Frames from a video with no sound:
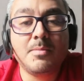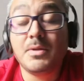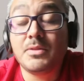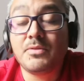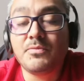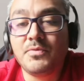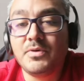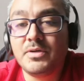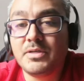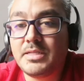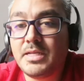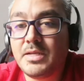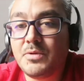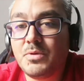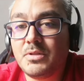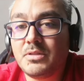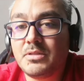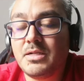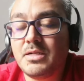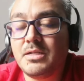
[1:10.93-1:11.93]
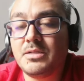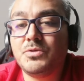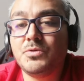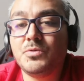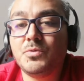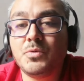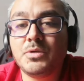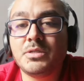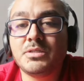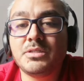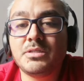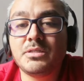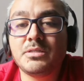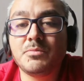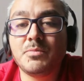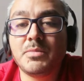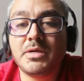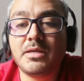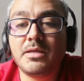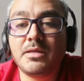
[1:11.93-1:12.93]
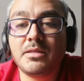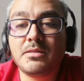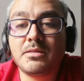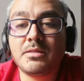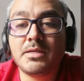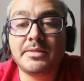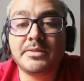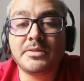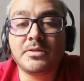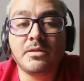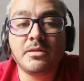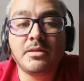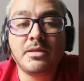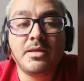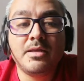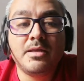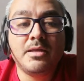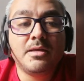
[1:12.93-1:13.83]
but first I will tell you which is my title.